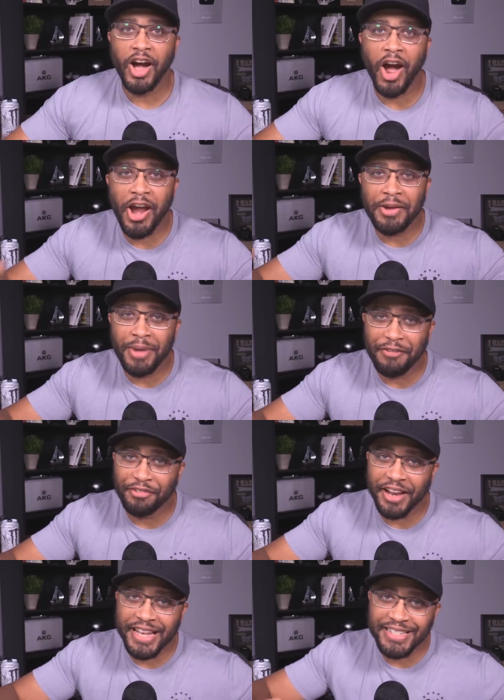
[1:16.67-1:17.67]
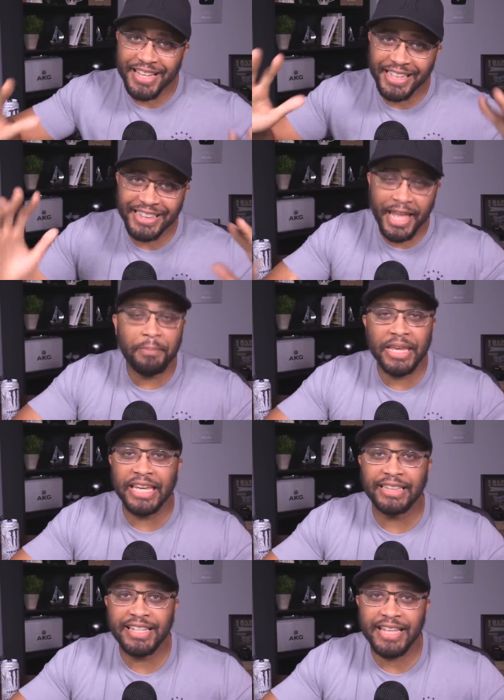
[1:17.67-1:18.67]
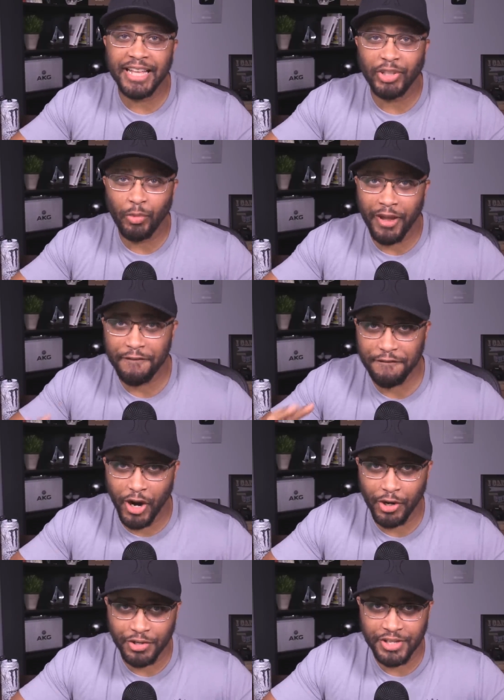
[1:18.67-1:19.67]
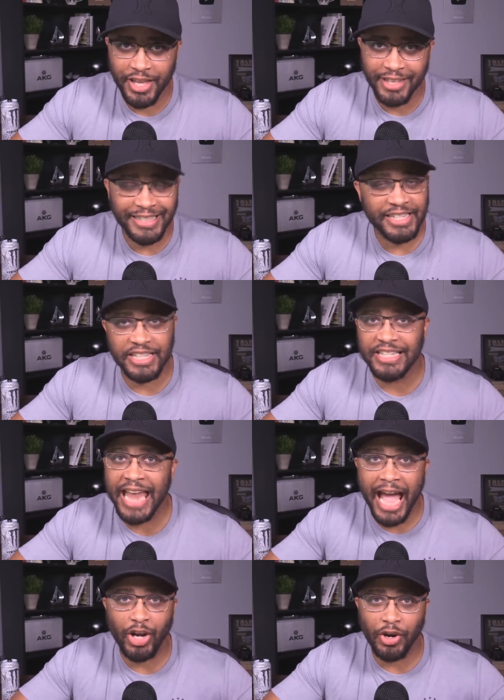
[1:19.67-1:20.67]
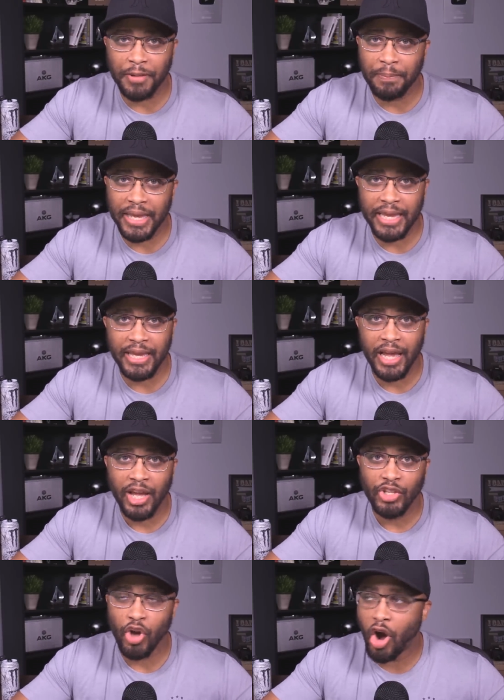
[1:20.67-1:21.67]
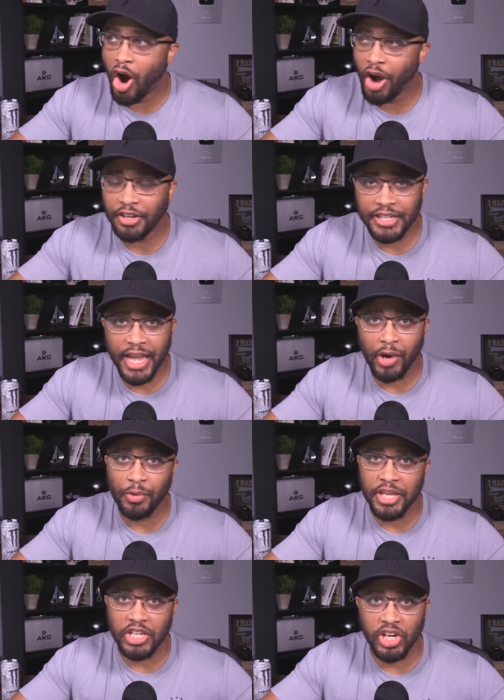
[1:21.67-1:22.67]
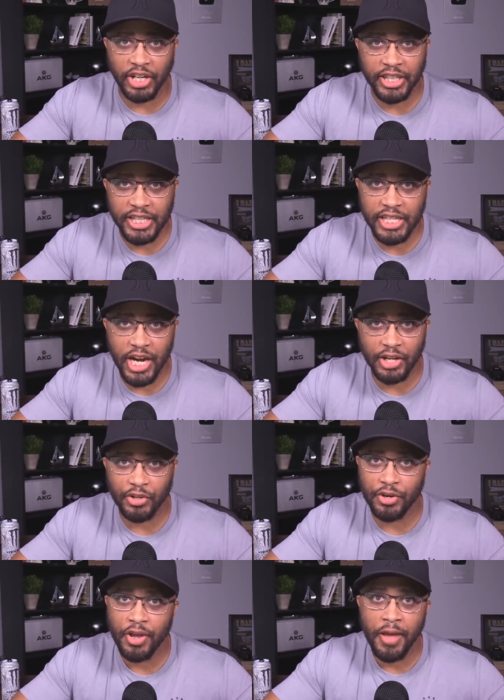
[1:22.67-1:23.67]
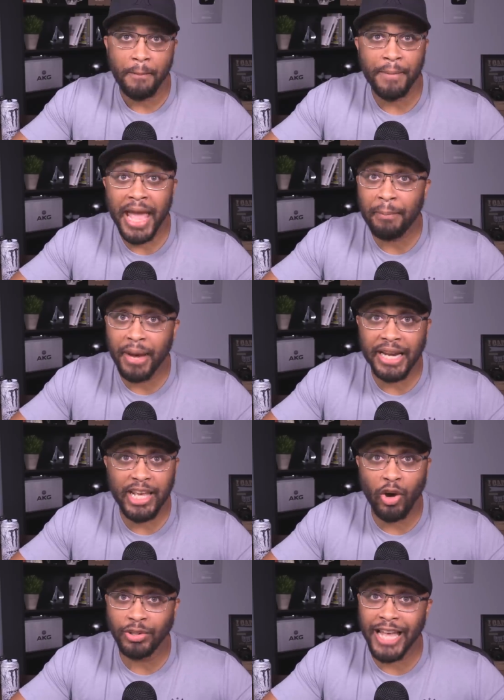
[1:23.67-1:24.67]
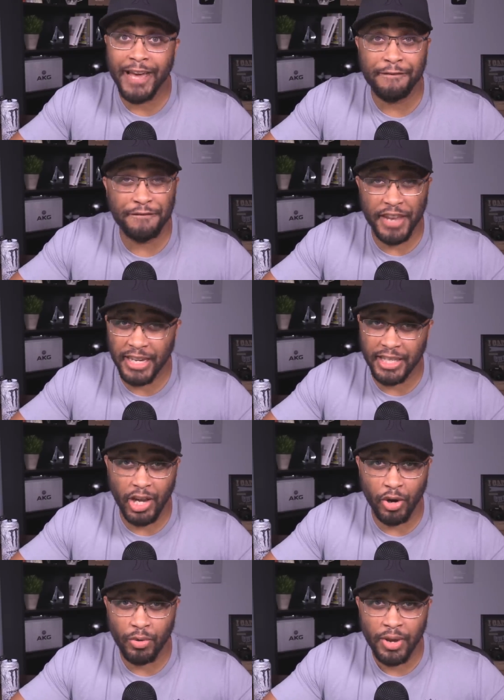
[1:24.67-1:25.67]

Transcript: All right, my friends, let me get this out the way first. This is not going to be your ordinary cookie cutter make money online video